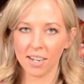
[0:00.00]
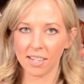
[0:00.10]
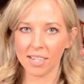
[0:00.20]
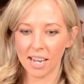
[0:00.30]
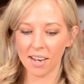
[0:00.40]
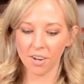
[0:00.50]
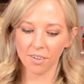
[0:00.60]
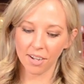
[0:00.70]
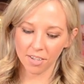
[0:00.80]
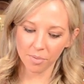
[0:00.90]
and I tied it
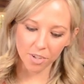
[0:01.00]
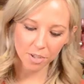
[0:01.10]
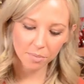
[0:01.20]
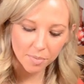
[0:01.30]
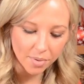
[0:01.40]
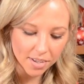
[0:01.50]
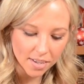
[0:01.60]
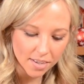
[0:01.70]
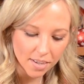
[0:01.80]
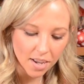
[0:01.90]
around some Christmas
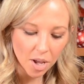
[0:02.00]
presents,